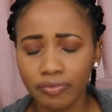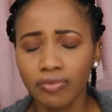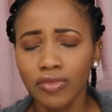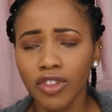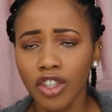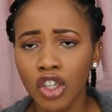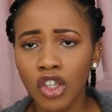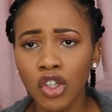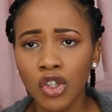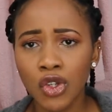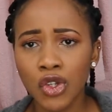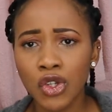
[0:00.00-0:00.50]

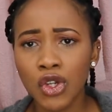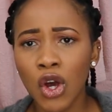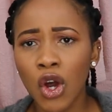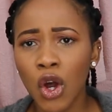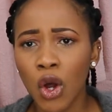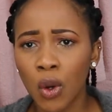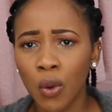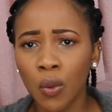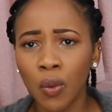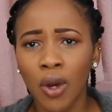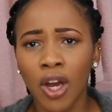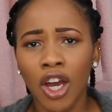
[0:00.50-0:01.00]

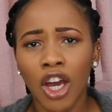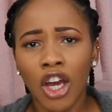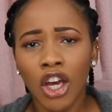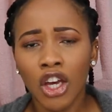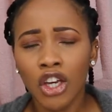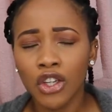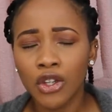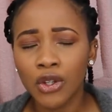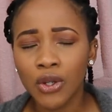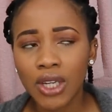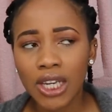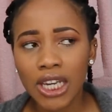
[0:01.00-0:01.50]
So
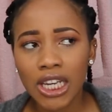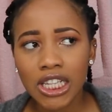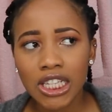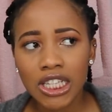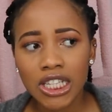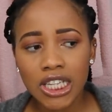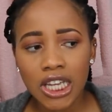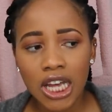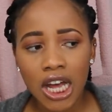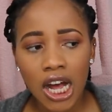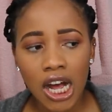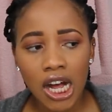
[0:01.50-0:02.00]
you can
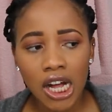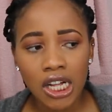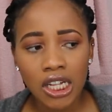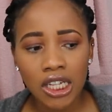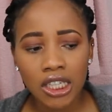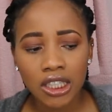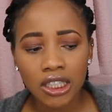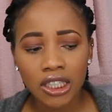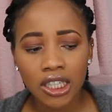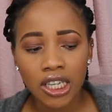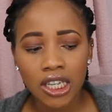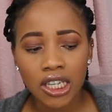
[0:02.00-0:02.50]

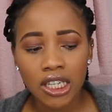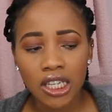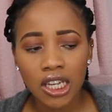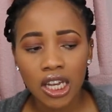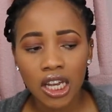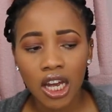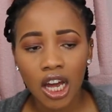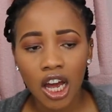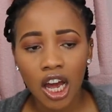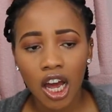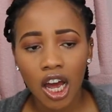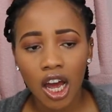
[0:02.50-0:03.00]
tell there's
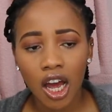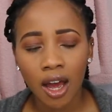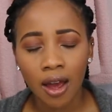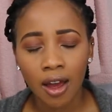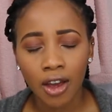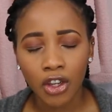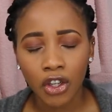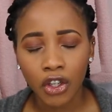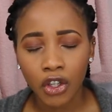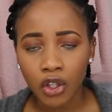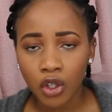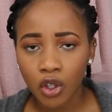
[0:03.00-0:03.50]

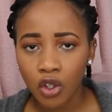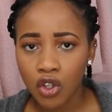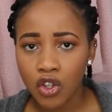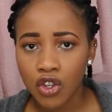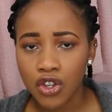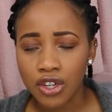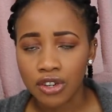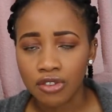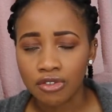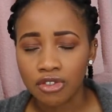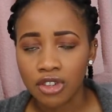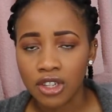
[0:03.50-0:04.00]
a
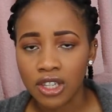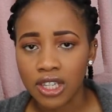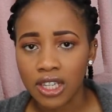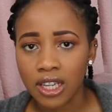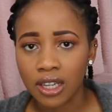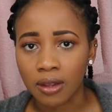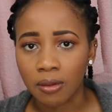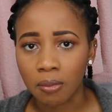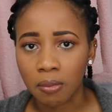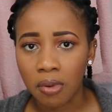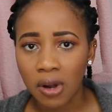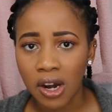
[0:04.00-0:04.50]
huge difference
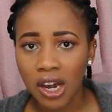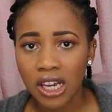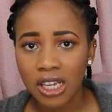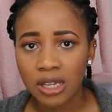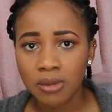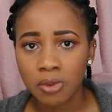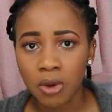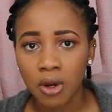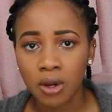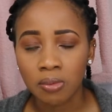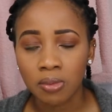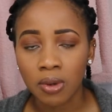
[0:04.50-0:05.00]
in the
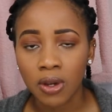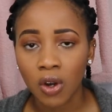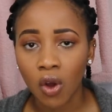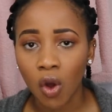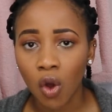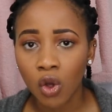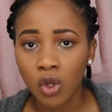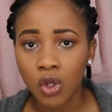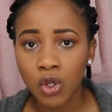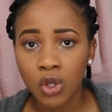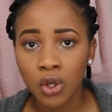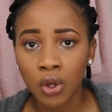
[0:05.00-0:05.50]
price point, but
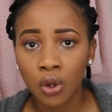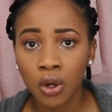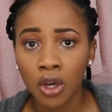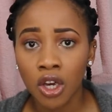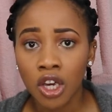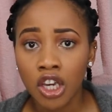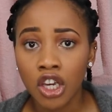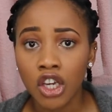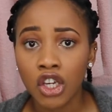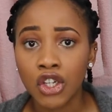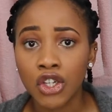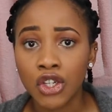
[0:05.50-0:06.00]
also
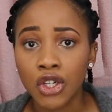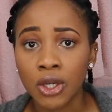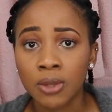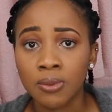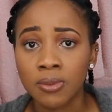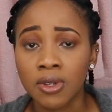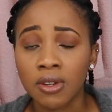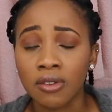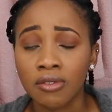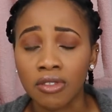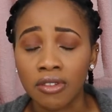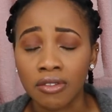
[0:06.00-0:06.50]
in
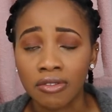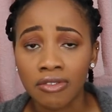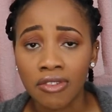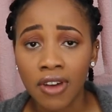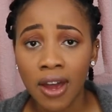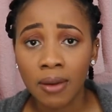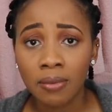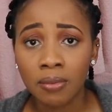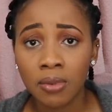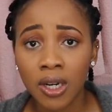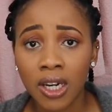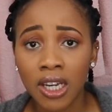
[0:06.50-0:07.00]
terms of the
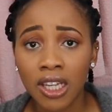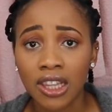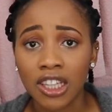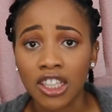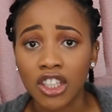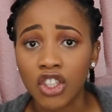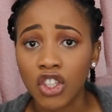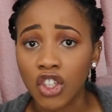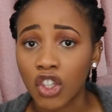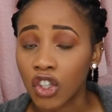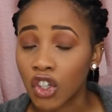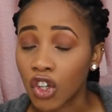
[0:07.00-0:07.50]
fabric, the
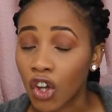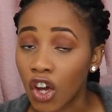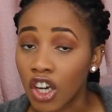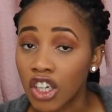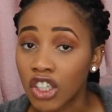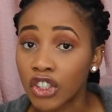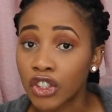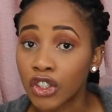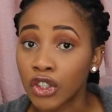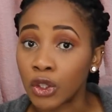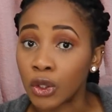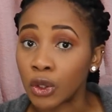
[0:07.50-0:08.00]

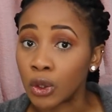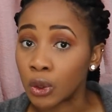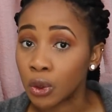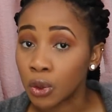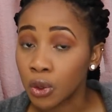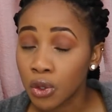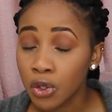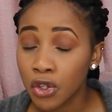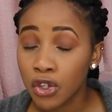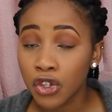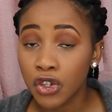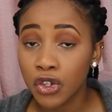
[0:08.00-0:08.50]
technology
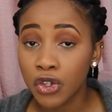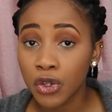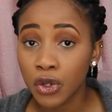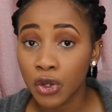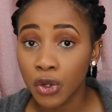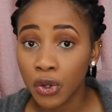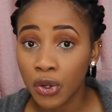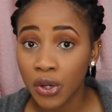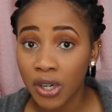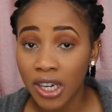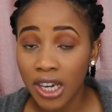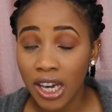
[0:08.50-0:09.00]
used to
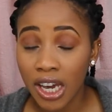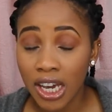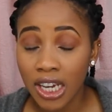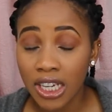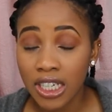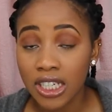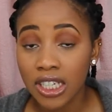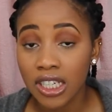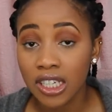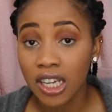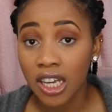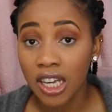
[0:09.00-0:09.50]

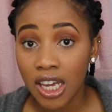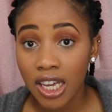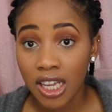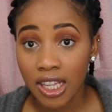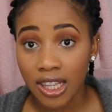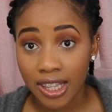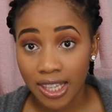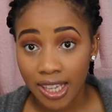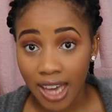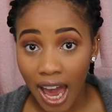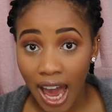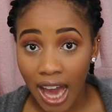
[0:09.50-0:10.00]
create
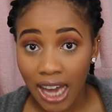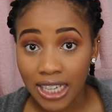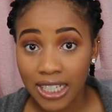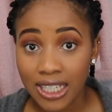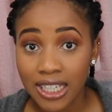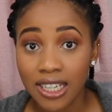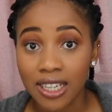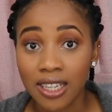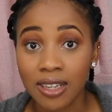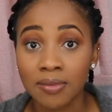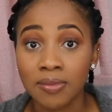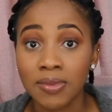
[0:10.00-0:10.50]
the
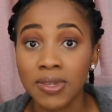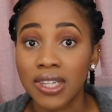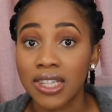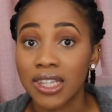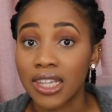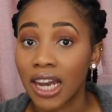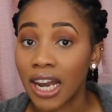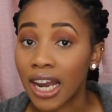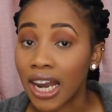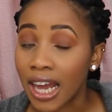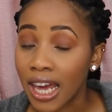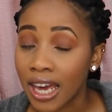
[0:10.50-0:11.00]
items,
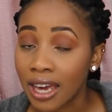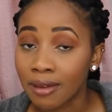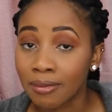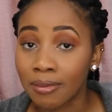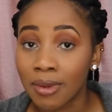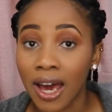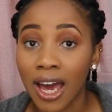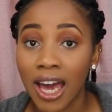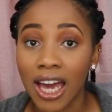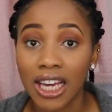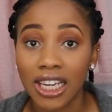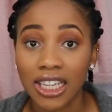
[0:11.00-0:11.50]
the
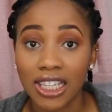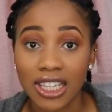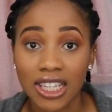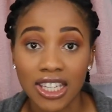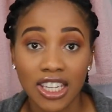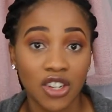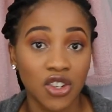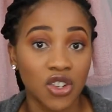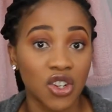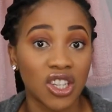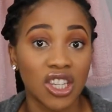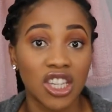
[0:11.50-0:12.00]
labor,
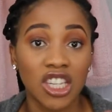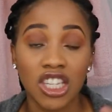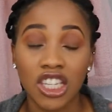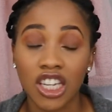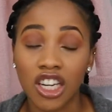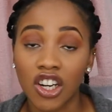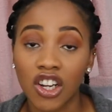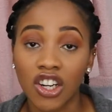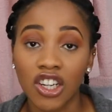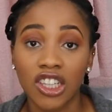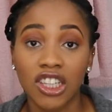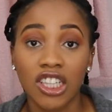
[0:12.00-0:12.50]
etc. There's
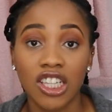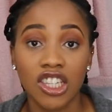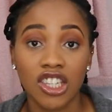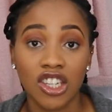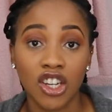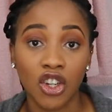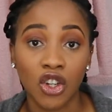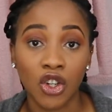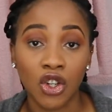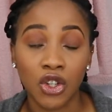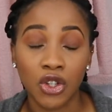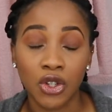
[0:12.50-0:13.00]
a lot of things
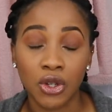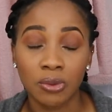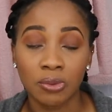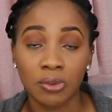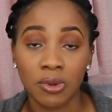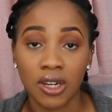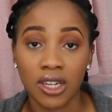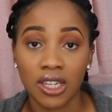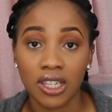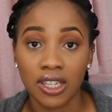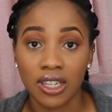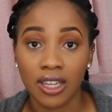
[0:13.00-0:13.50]
that go into
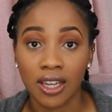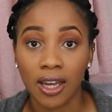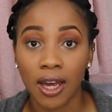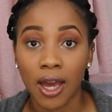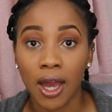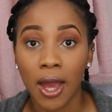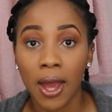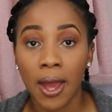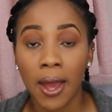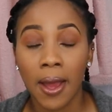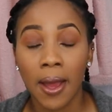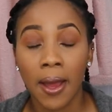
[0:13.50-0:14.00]
pricing,
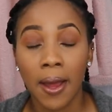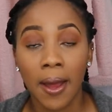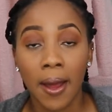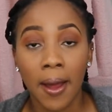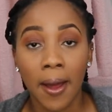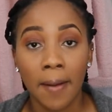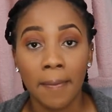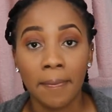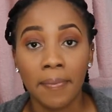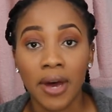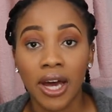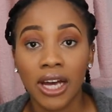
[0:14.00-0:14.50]

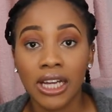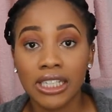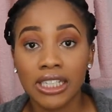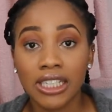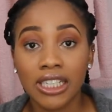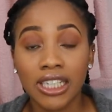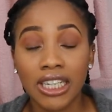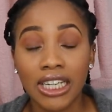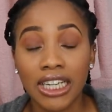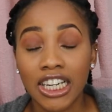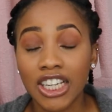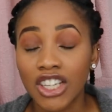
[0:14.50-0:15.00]

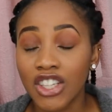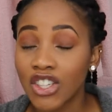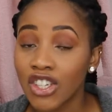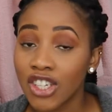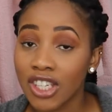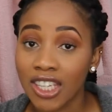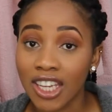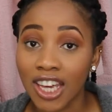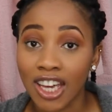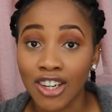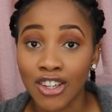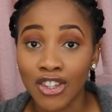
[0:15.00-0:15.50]
but let's
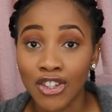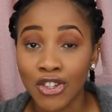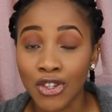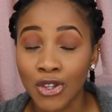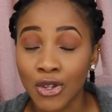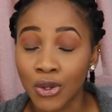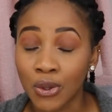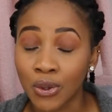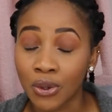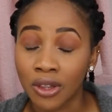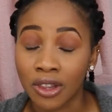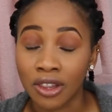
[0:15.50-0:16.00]
just get
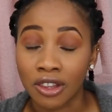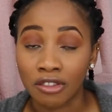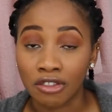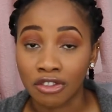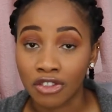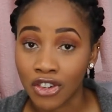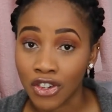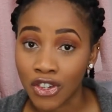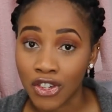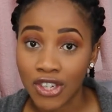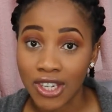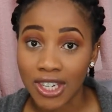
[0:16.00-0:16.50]
into the
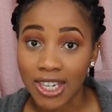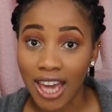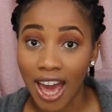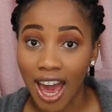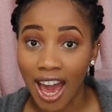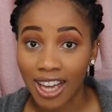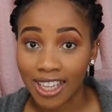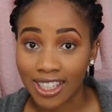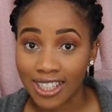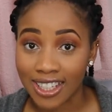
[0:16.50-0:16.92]
first item.